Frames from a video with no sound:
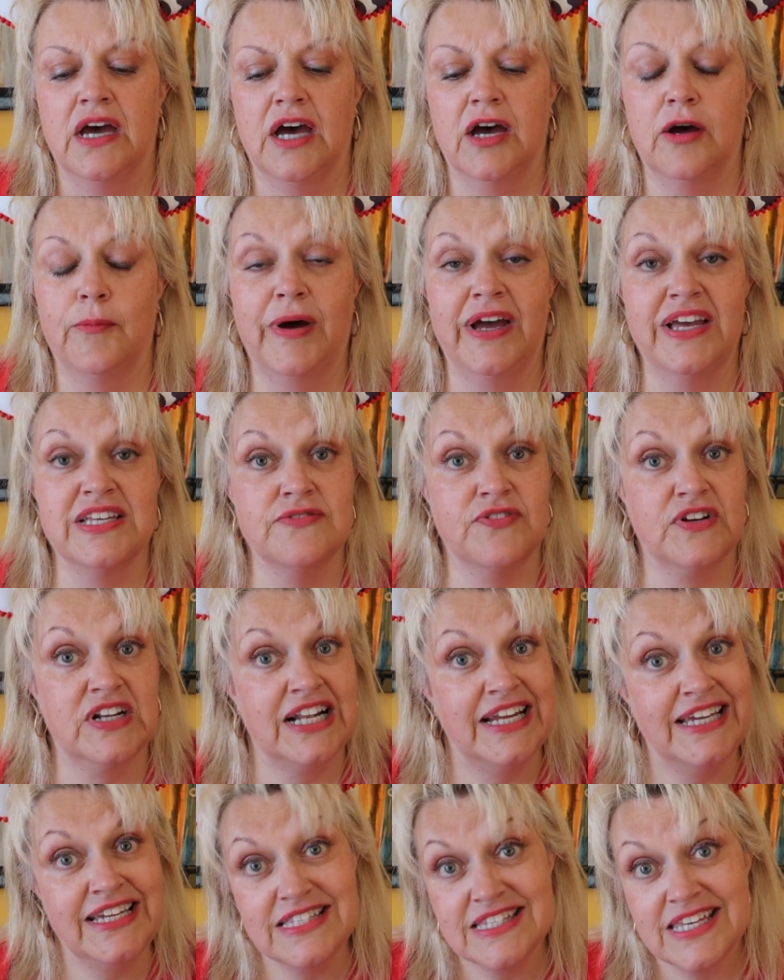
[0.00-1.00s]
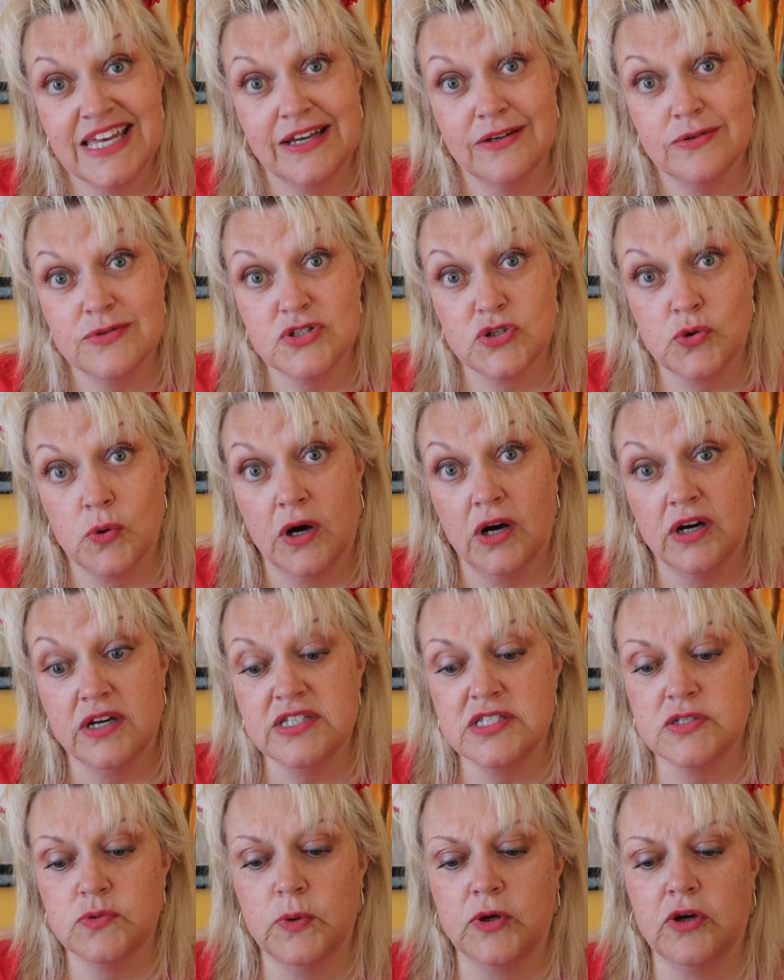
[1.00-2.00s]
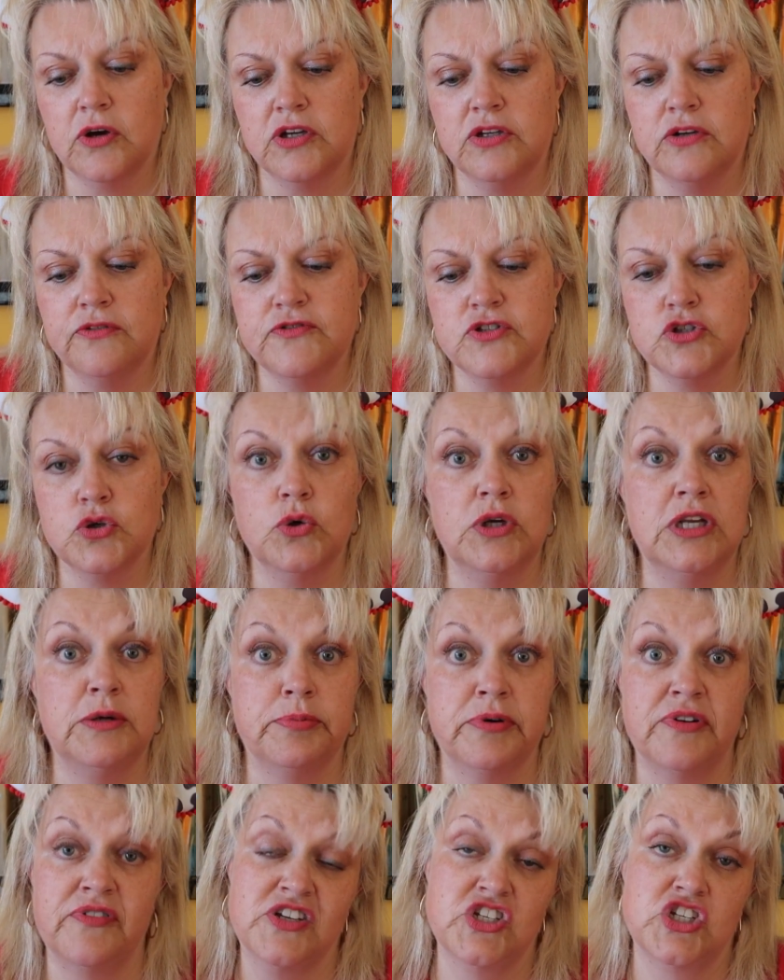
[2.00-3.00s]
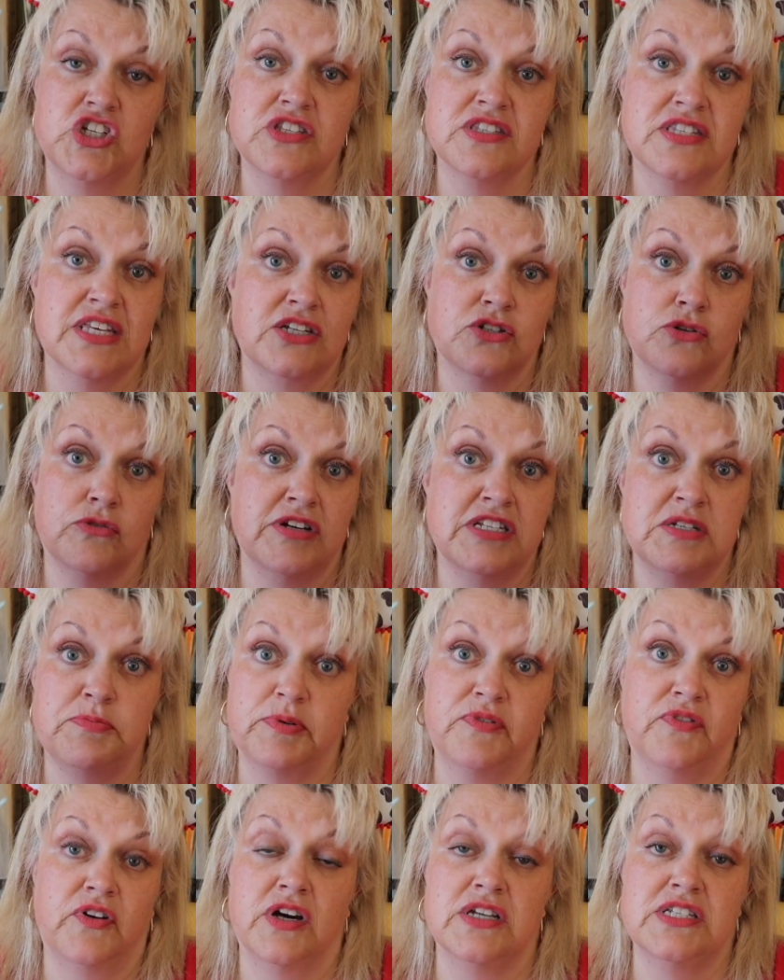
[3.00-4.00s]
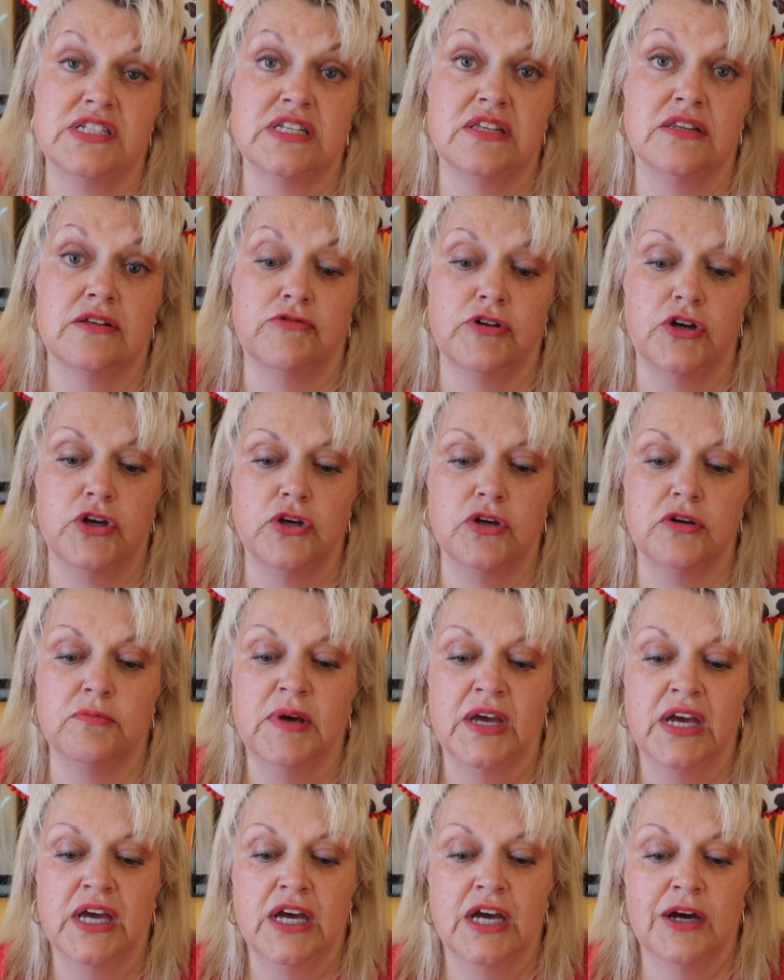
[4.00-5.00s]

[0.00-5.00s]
I asked for clean towels twice. We got enough toilet provisions they'd already provided in the room.